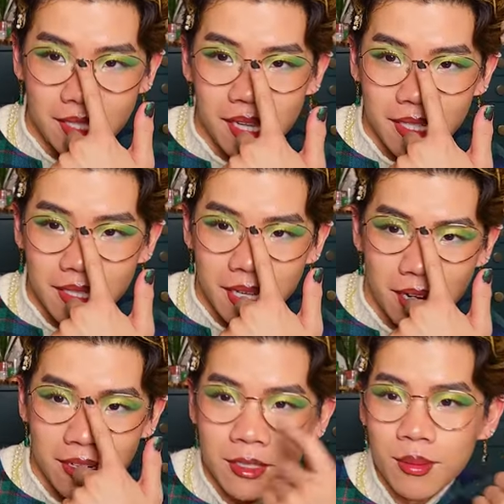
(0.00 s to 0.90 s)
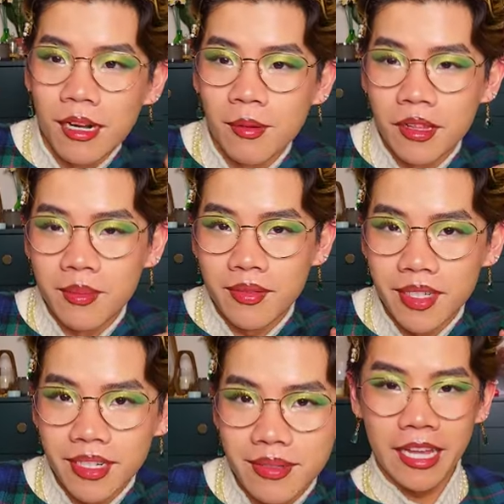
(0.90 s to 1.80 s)
glasses count as well. I wear them every
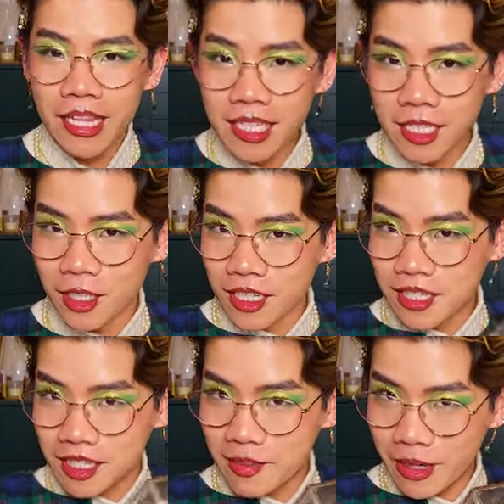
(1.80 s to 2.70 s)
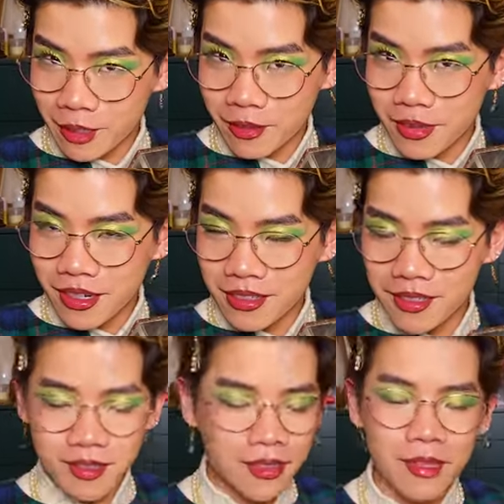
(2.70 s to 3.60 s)
day. And this is just the special box.
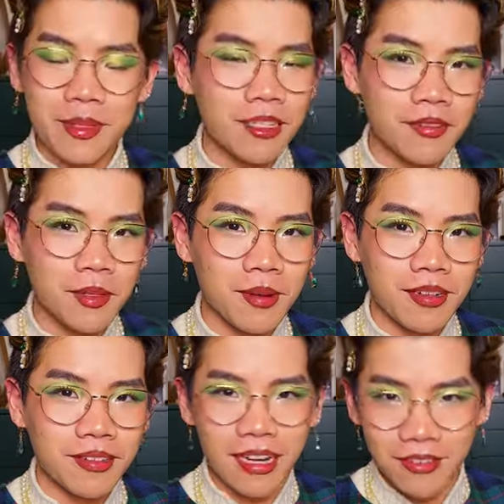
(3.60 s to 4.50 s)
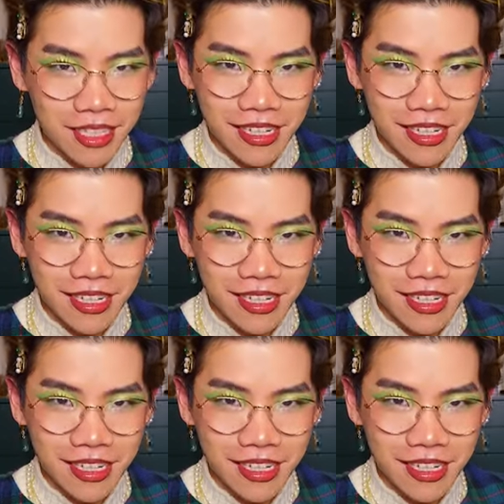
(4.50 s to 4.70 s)
So let me know if you want everything